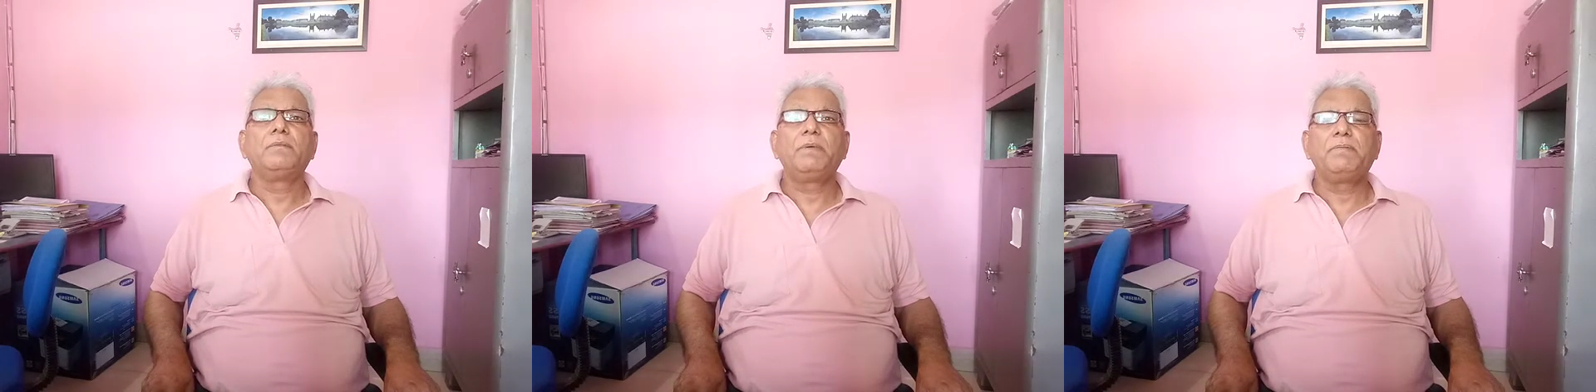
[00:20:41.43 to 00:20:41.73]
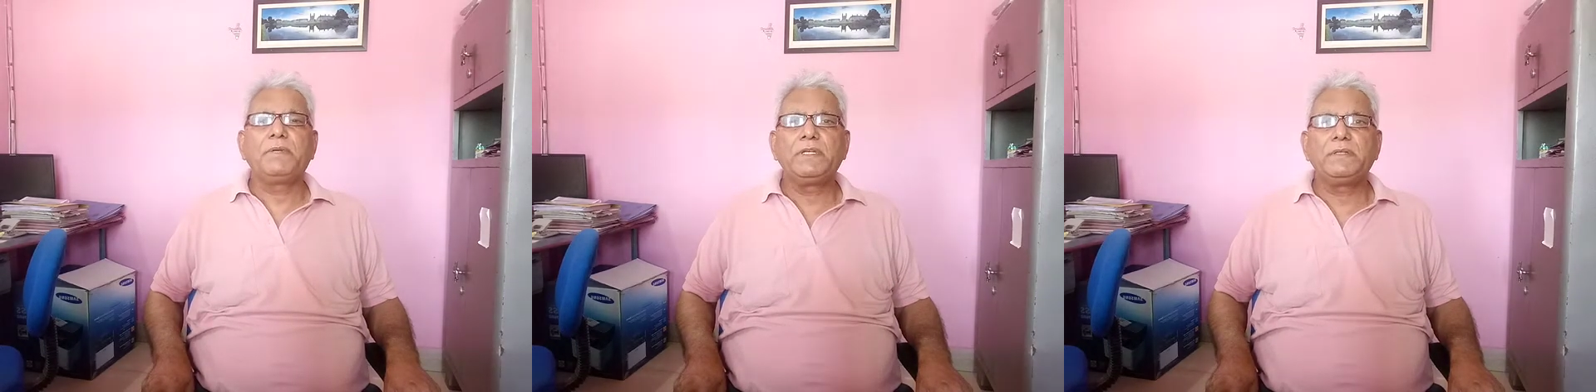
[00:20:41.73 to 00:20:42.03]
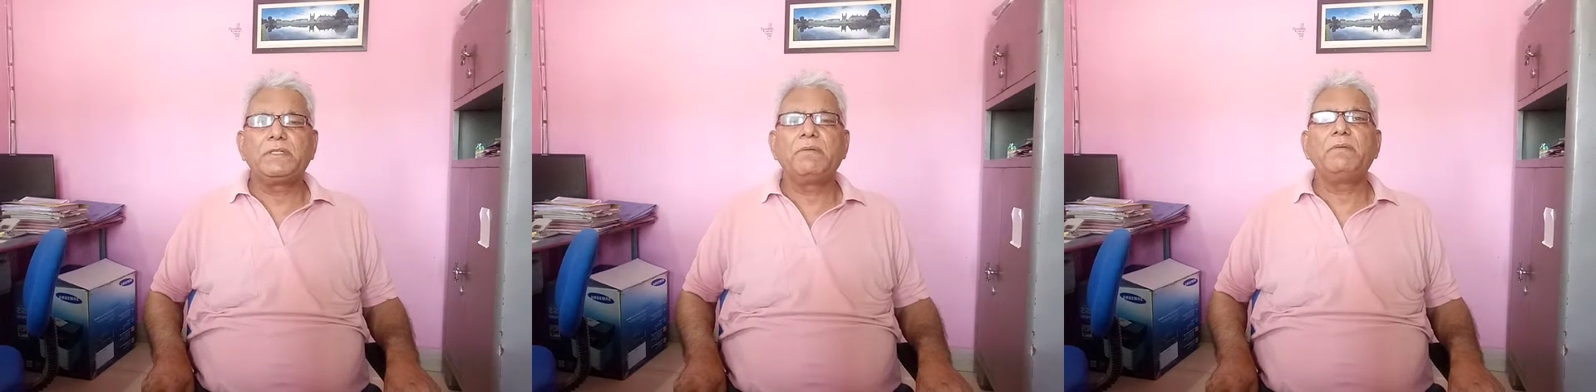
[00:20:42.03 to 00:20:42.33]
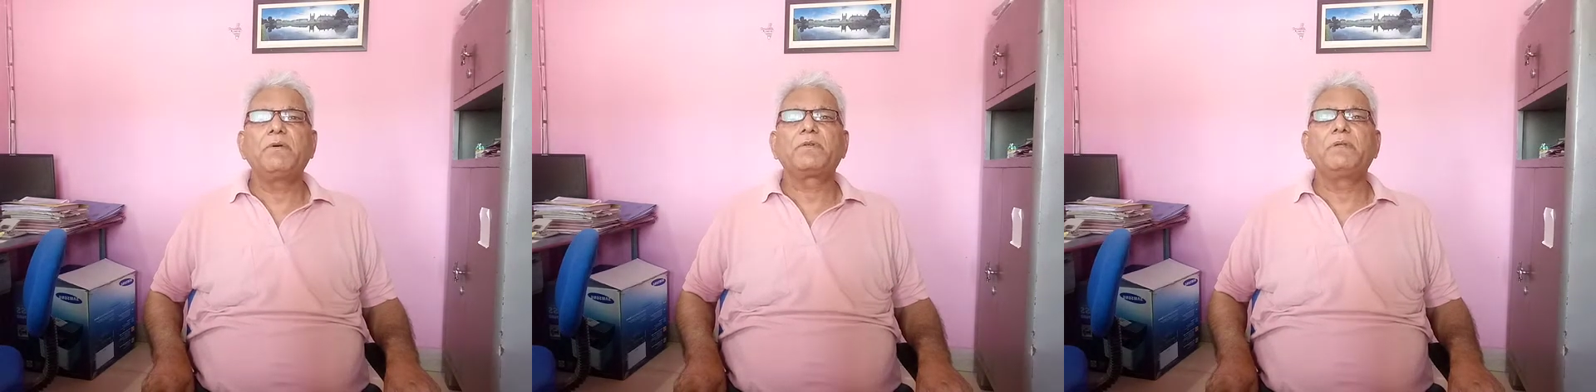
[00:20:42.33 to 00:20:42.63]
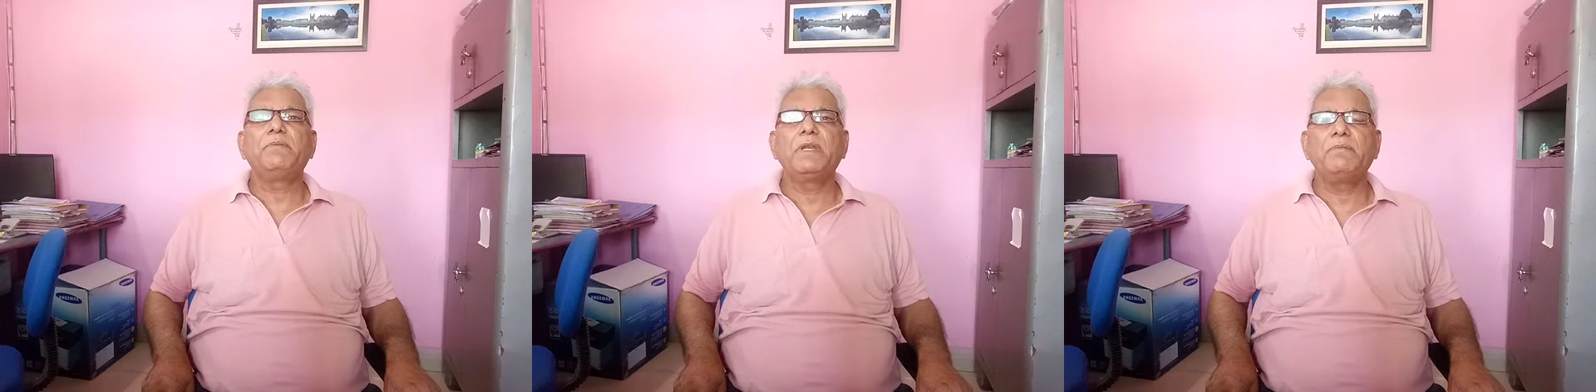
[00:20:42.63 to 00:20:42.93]
50 civil or
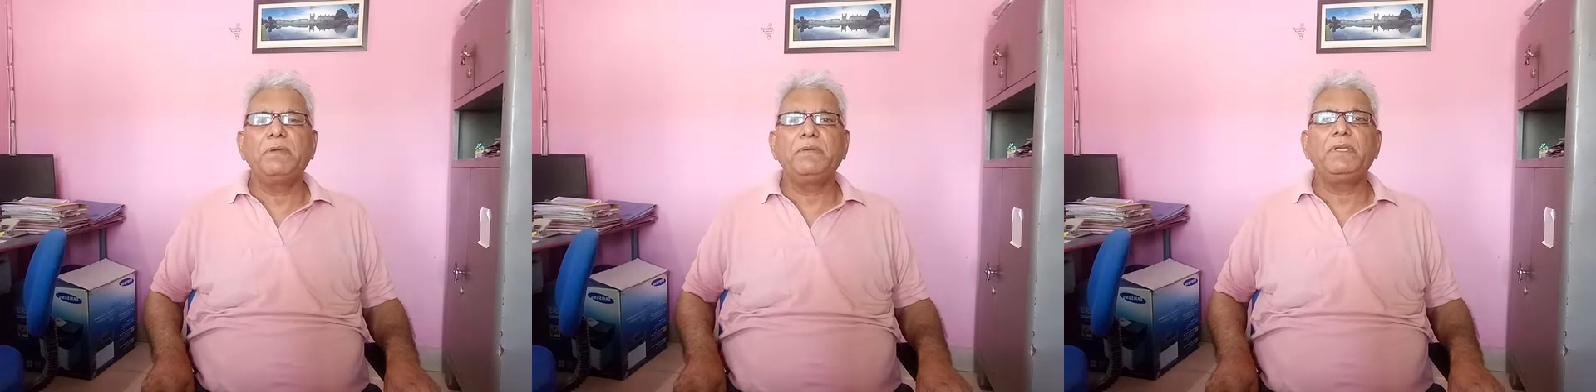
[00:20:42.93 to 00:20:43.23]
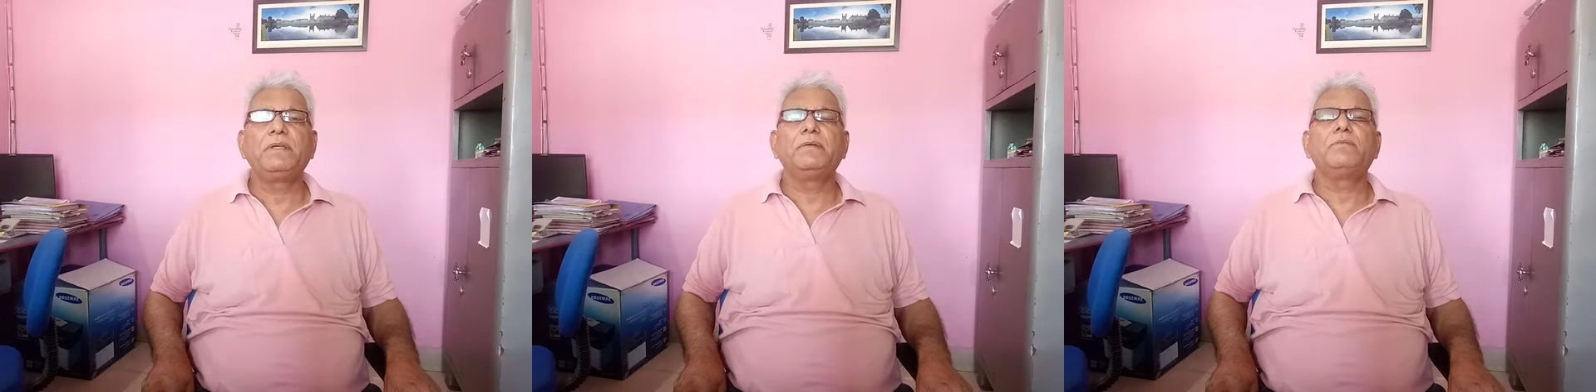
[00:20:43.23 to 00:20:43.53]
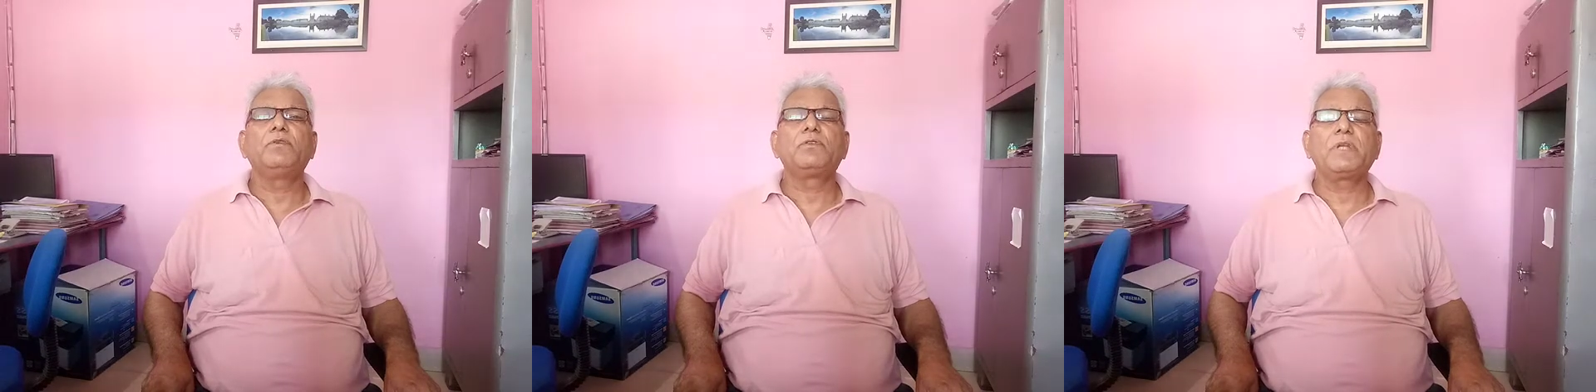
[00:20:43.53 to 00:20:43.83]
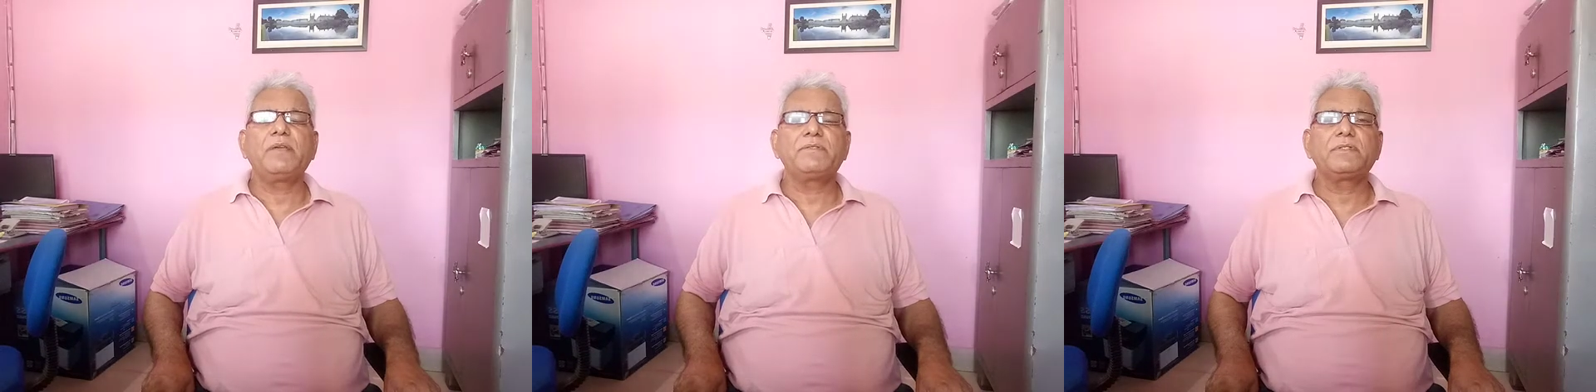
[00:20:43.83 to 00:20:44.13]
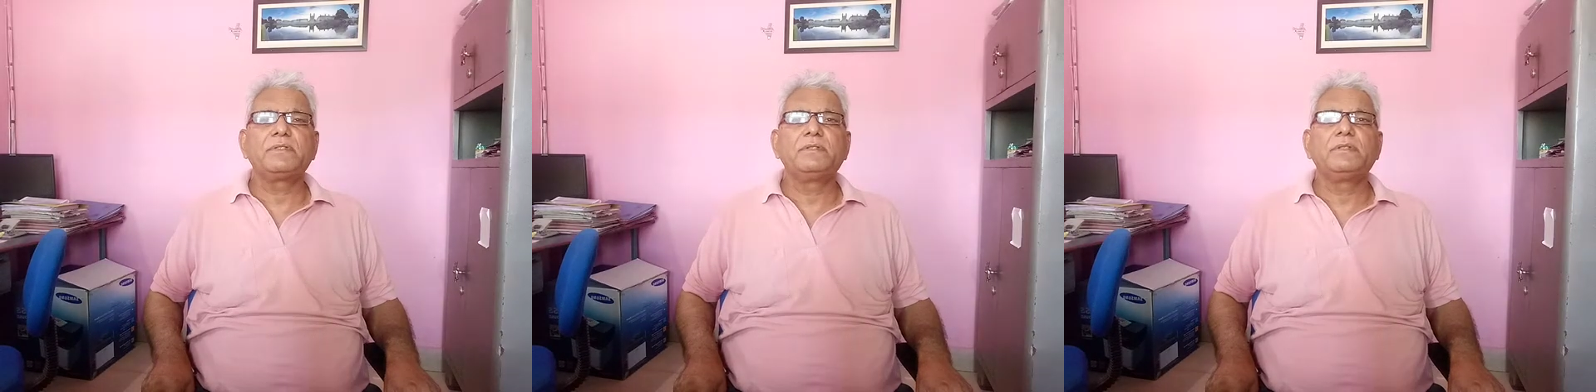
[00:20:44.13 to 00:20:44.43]
criminal, maybe both types.